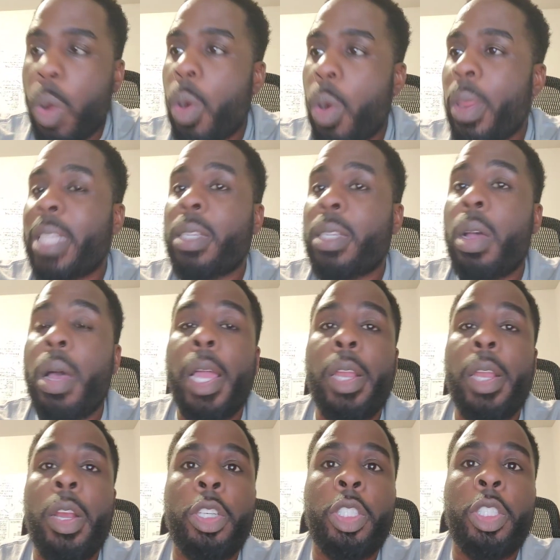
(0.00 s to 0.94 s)
or they saw how
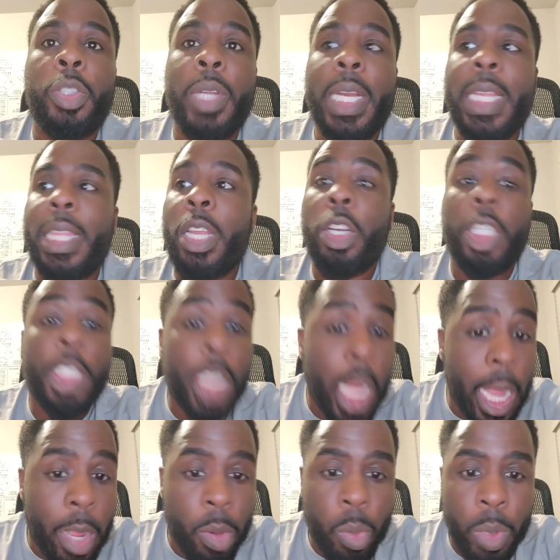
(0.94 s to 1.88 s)
a nurse treated their
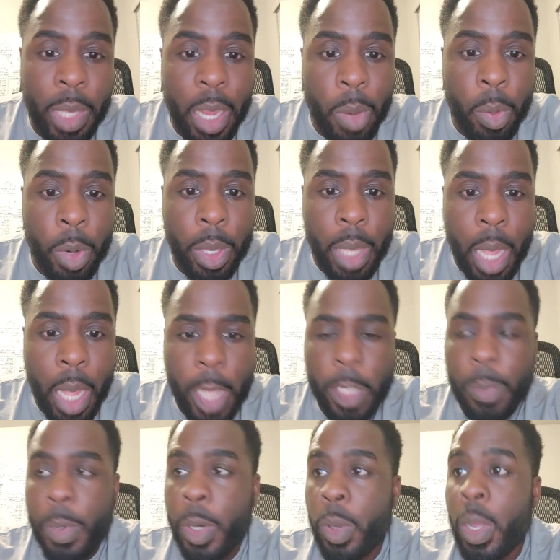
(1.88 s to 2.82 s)
child when they were in the
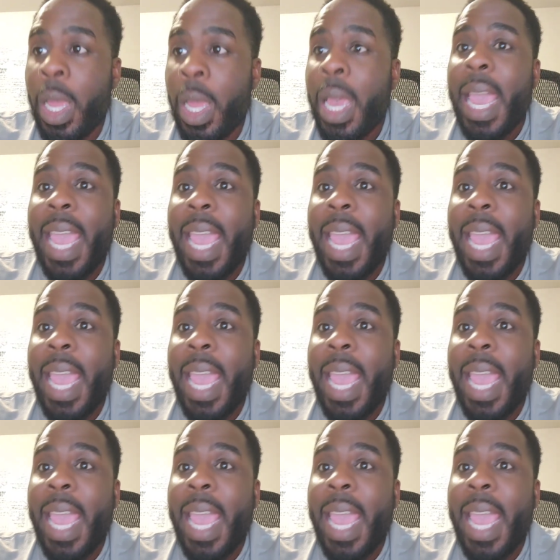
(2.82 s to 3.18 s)
hospital.